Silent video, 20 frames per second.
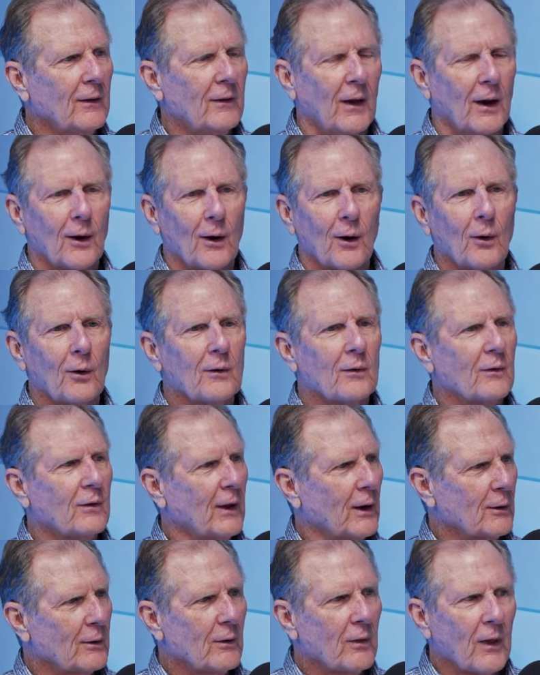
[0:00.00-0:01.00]
They're
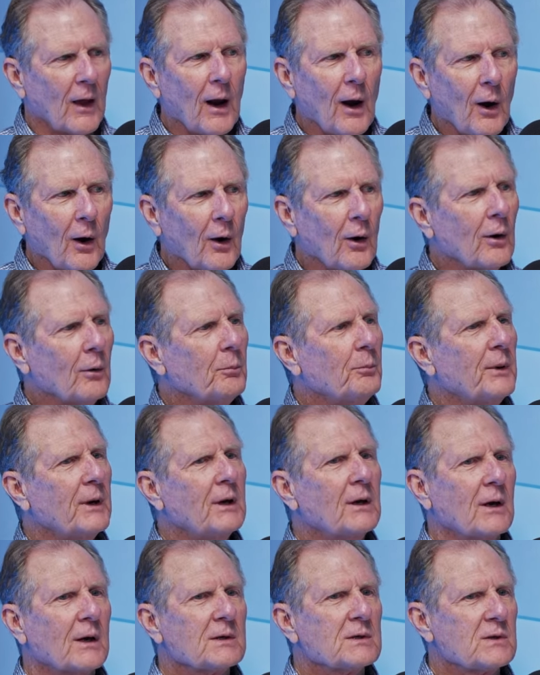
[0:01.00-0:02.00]
there
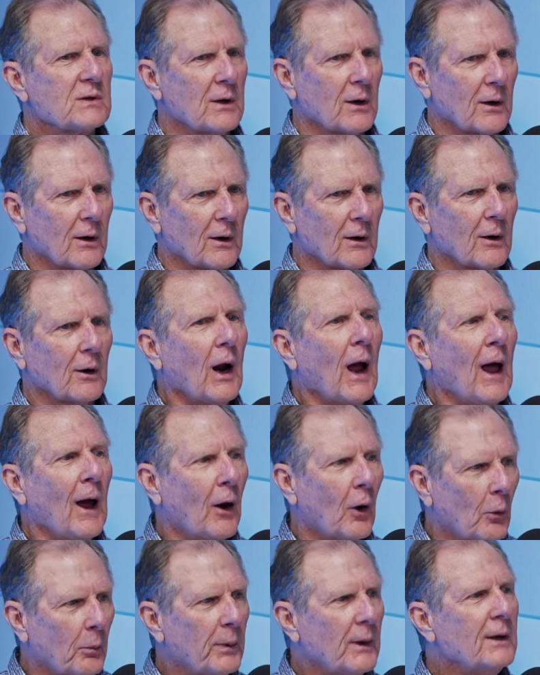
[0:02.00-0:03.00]
because they're
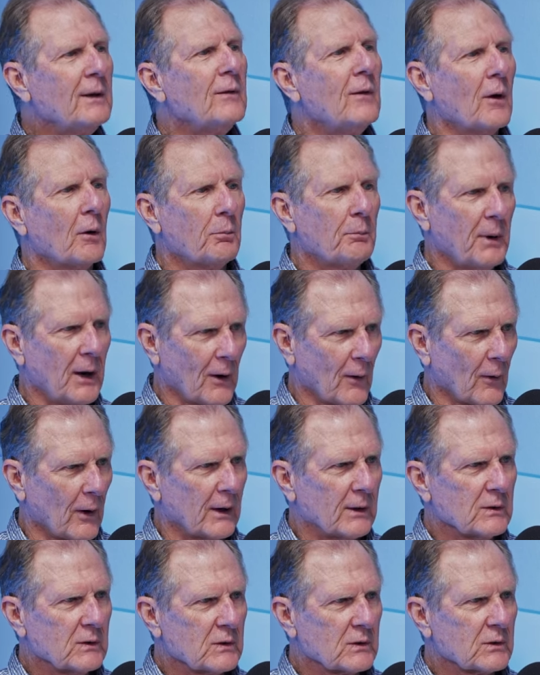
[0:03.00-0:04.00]
helping their
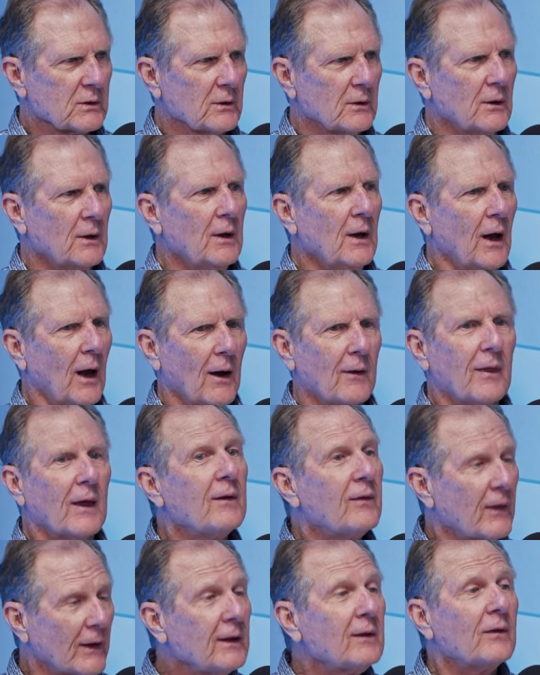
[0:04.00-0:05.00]
parents. Yeah. They
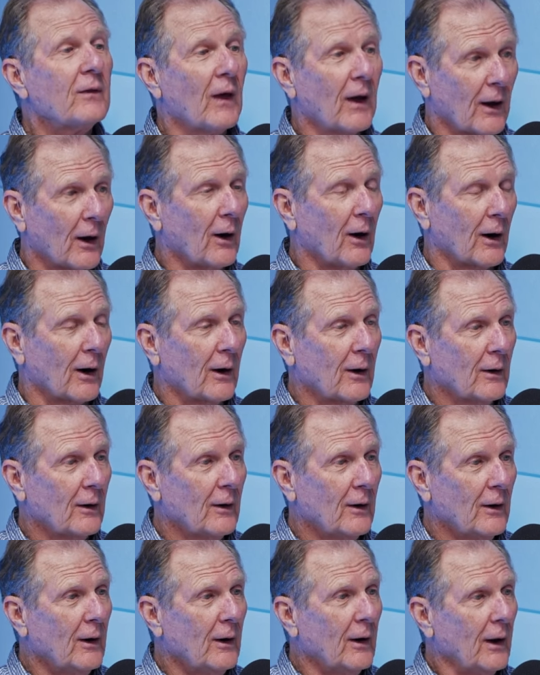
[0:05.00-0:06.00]
think they are.
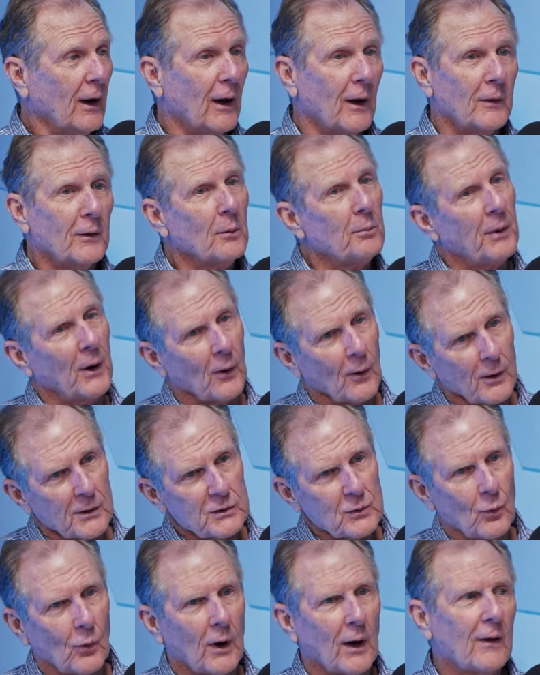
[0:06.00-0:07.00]
And the
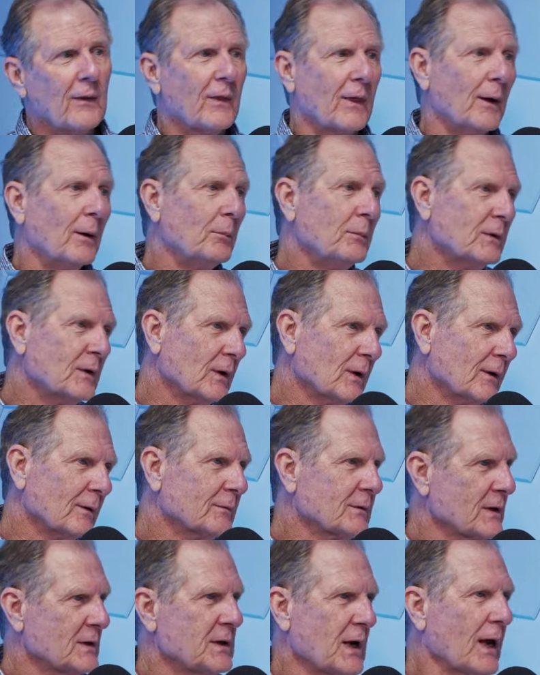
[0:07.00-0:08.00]
parents want them to
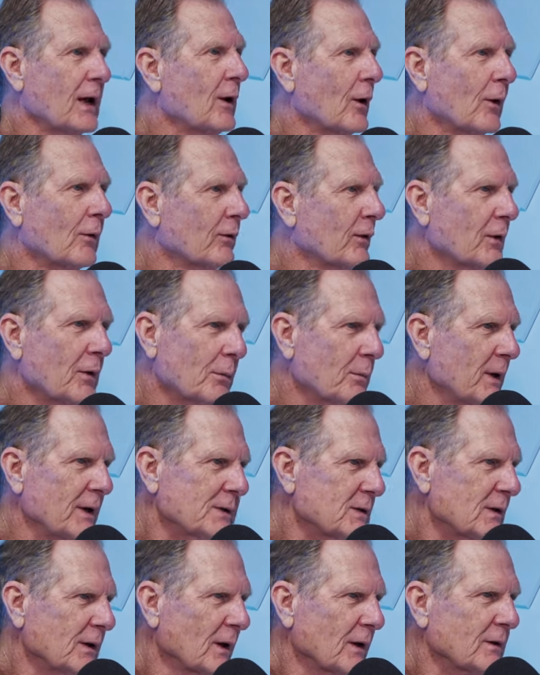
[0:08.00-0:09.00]
take over the
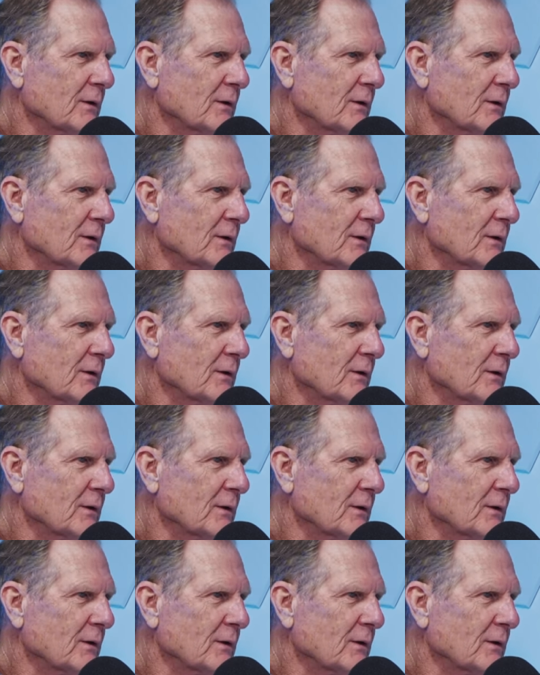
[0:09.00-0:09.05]
business.